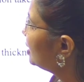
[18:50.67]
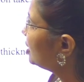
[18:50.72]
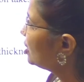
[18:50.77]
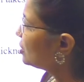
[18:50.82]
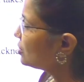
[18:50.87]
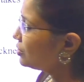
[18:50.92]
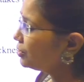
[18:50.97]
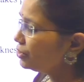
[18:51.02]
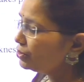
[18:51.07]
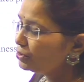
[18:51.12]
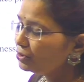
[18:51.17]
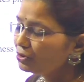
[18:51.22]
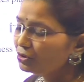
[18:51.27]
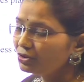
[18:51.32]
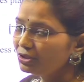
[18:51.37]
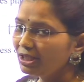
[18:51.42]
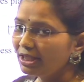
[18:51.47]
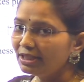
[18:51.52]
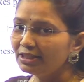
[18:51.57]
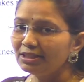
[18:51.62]
So you know
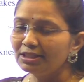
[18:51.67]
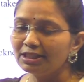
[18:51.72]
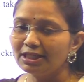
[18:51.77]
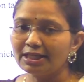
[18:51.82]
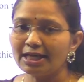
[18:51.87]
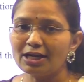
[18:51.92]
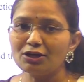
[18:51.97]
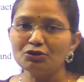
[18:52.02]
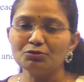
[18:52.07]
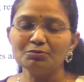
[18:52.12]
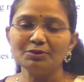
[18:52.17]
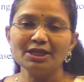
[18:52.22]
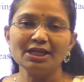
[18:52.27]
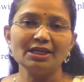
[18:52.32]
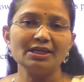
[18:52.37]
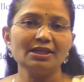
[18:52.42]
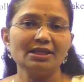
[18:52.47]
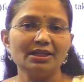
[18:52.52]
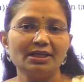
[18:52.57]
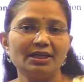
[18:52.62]
that
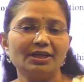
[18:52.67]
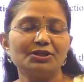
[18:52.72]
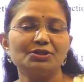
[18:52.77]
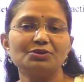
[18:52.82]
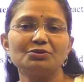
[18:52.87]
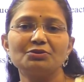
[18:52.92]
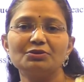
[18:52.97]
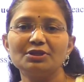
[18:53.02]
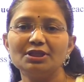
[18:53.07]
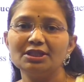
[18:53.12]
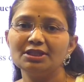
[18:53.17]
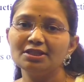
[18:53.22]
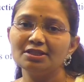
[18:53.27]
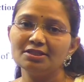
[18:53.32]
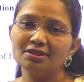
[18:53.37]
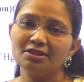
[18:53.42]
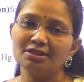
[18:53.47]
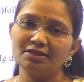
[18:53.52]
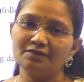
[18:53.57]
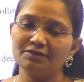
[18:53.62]
calomel electrode, it is
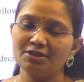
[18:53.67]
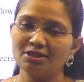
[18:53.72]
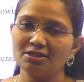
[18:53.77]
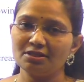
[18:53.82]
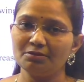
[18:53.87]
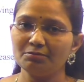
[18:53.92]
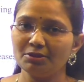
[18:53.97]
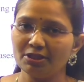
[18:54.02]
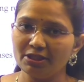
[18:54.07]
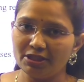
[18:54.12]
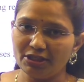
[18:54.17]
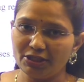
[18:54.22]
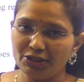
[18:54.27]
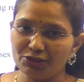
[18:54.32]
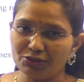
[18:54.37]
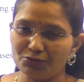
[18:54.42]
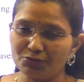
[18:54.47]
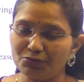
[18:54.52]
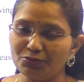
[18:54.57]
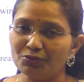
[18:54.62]
a reversible
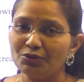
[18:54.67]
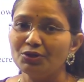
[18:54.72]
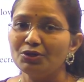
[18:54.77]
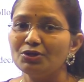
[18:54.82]
electrode.